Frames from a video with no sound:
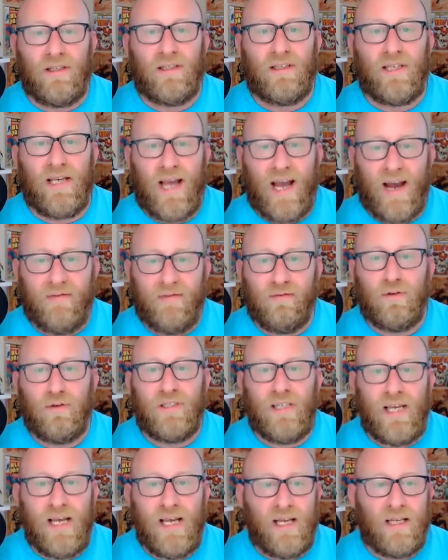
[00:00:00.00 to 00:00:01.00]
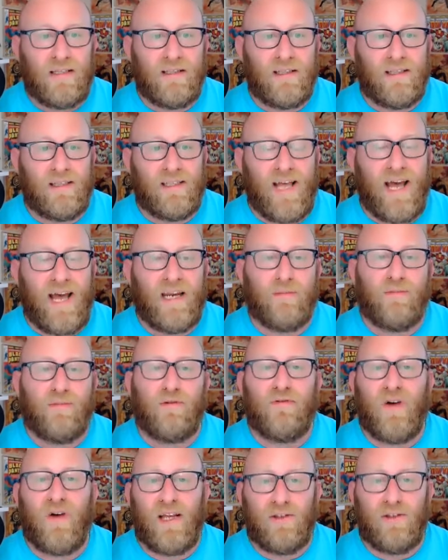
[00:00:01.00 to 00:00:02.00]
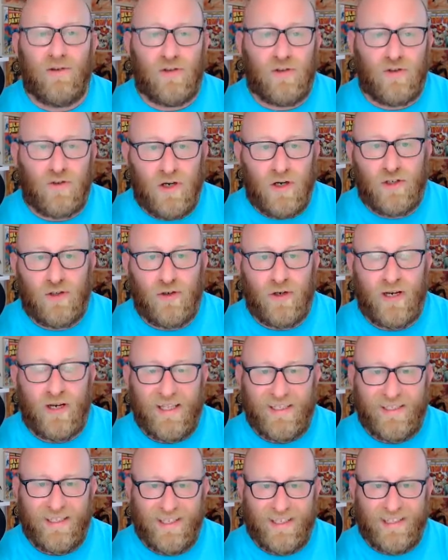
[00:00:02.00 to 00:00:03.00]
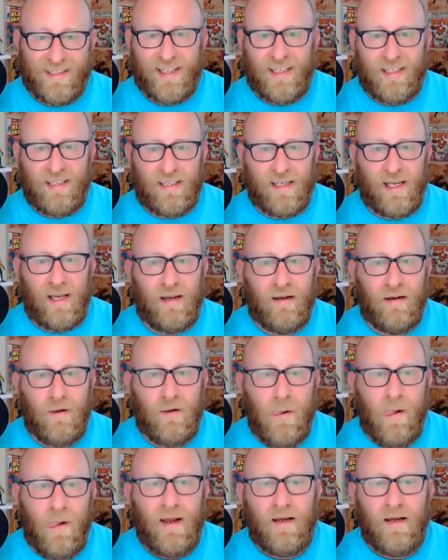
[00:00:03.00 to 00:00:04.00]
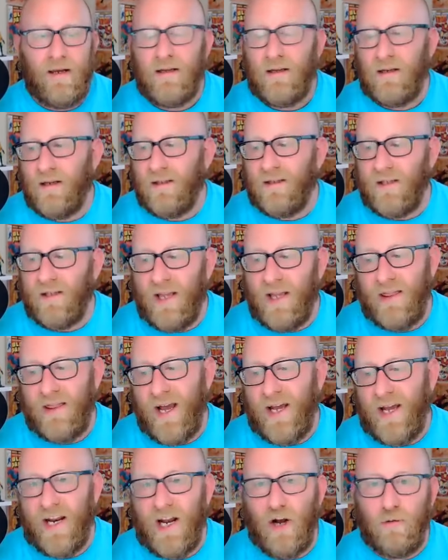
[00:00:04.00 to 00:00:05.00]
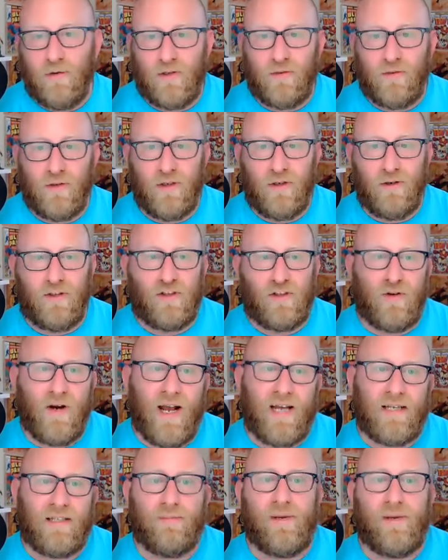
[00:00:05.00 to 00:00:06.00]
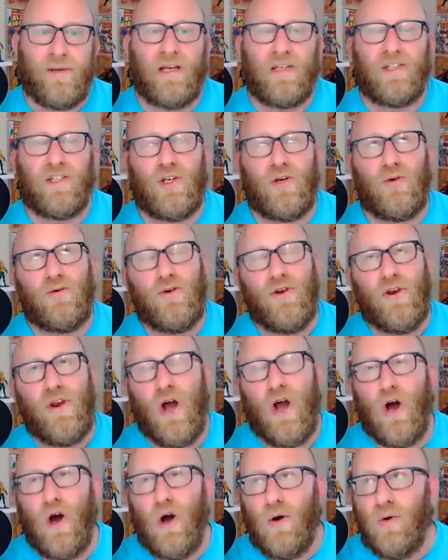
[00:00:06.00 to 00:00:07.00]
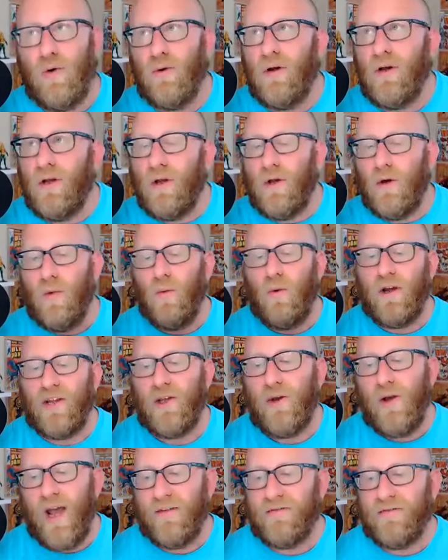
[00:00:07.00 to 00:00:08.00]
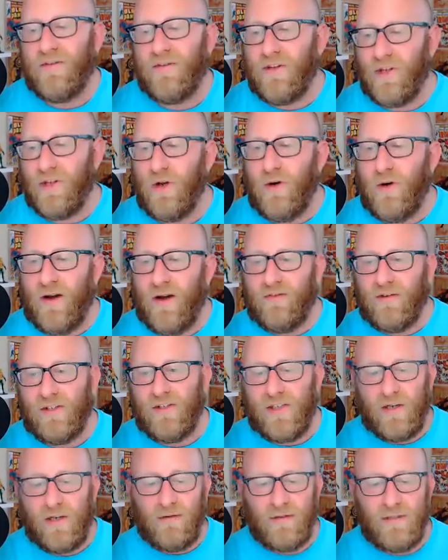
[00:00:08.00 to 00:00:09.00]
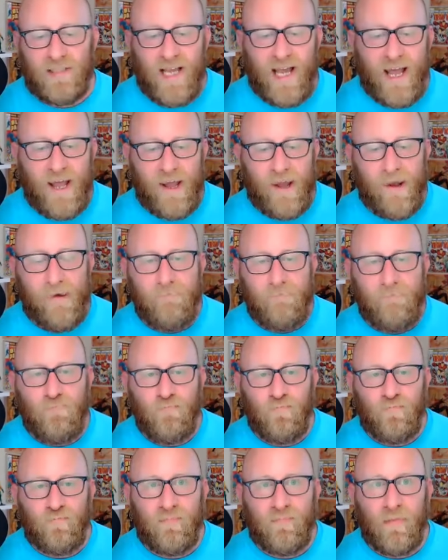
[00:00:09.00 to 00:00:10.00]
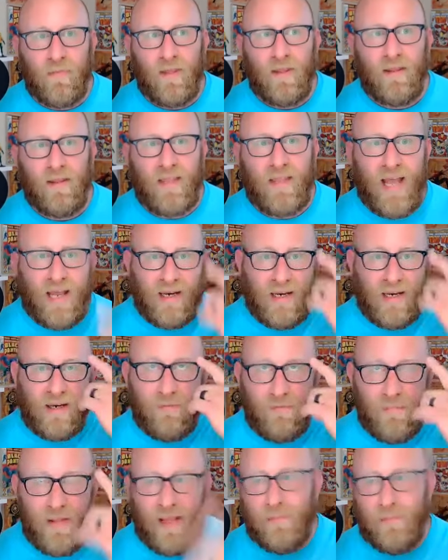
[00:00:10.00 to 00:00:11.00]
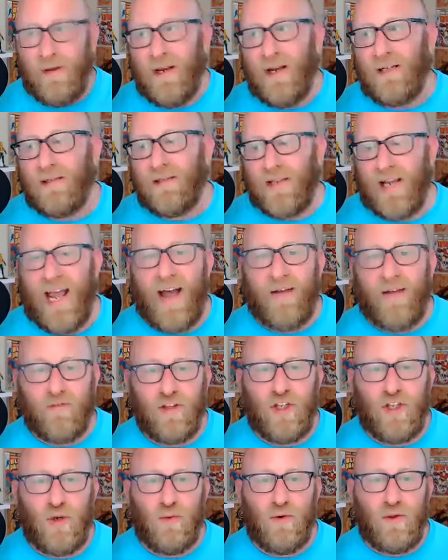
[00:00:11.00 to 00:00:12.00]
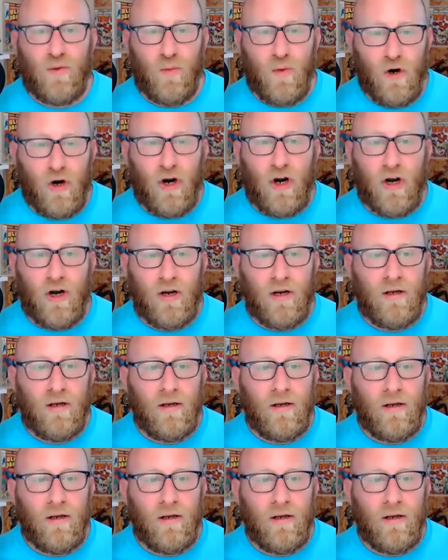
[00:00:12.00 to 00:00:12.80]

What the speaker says: to have routines is that it provides you structure and consistency, and that helps reduce stress, because you know what you have to do every single day, that maybe it doesn't have to do with work,